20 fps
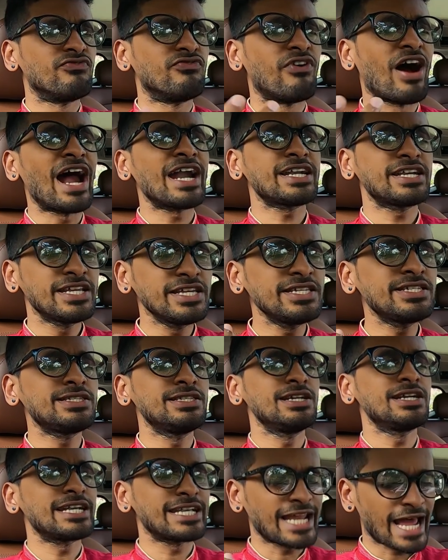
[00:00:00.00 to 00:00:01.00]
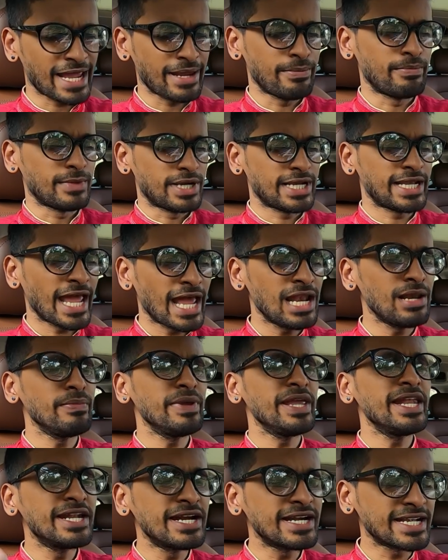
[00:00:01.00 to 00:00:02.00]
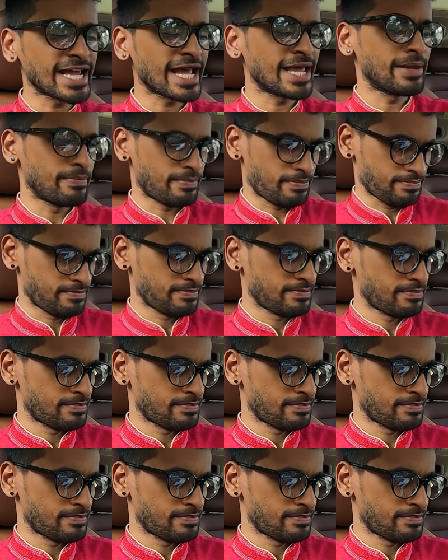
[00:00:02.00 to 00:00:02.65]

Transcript: what is the time? Tell me the time.